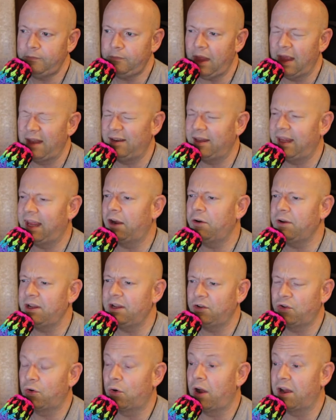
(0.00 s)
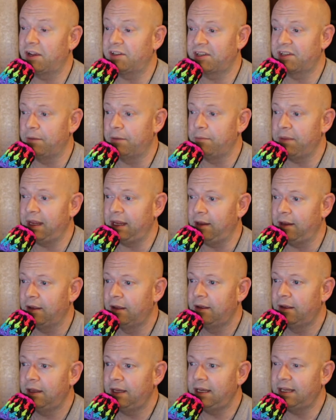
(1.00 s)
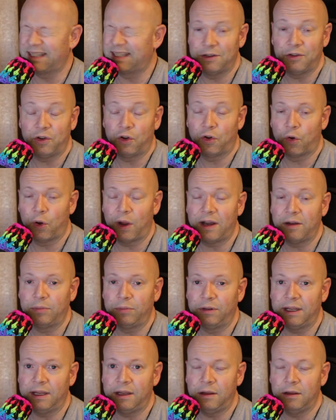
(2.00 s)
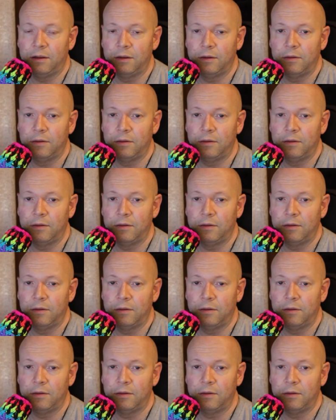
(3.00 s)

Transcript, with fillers: And Karrion Kross, to me, is incredibly